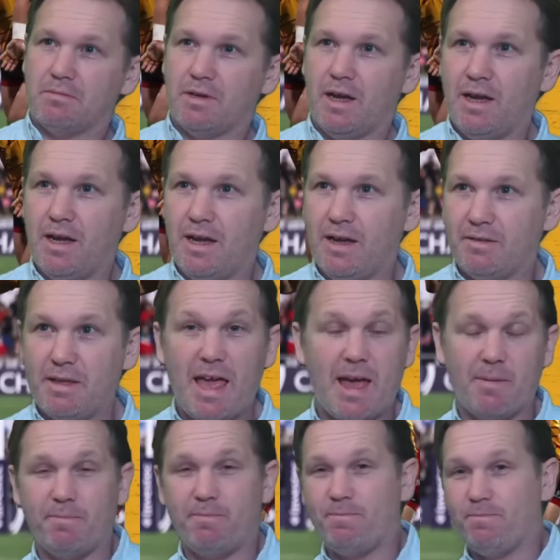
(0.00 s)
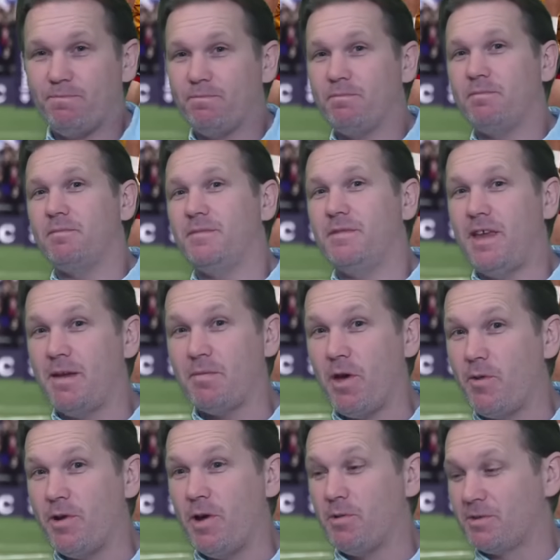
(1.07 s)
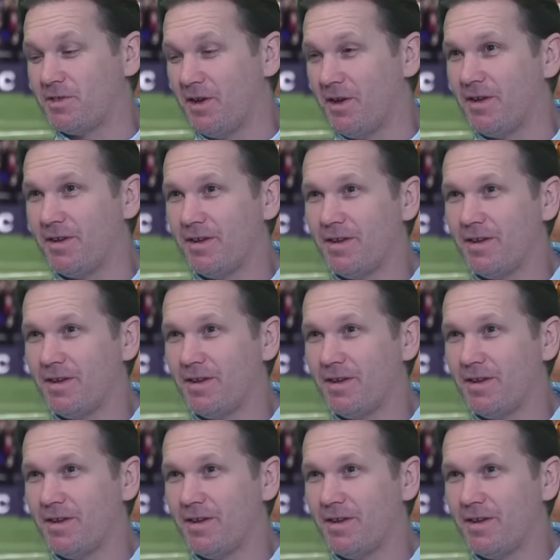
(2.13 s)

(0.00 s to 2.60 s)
Yeah, keep going, Ulster.